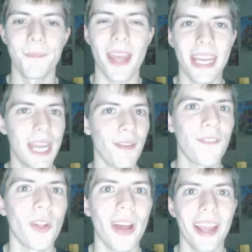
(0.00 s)
I never
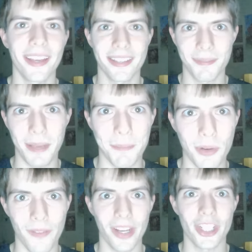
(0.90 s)
thought I'd be
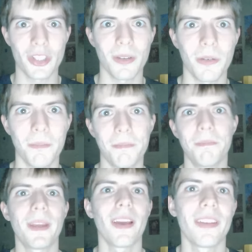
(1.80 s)
privileged to
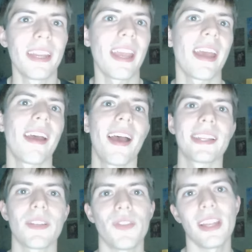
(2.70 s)
be on the air
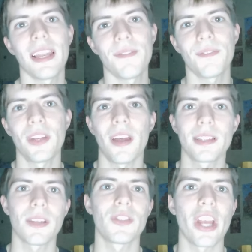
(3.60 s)
as
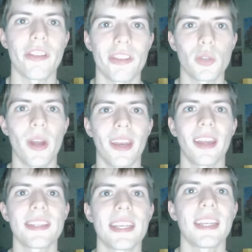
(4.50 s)
of January
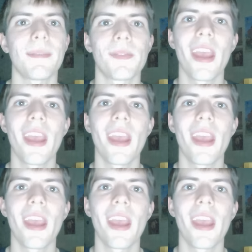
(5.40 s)
2019.